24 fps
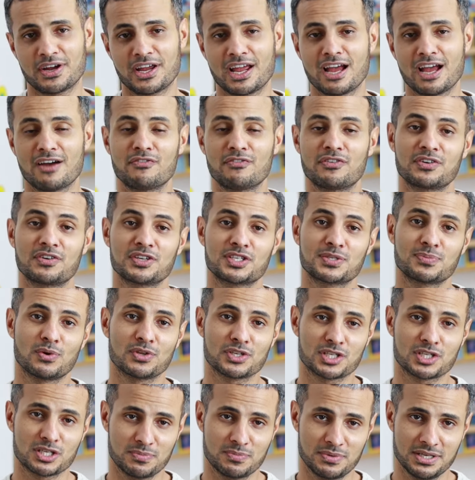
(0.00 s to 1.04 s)
I have the
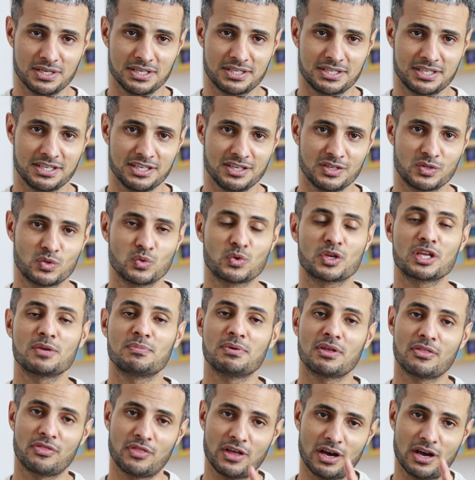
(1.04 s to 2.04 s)
responsibility to keep it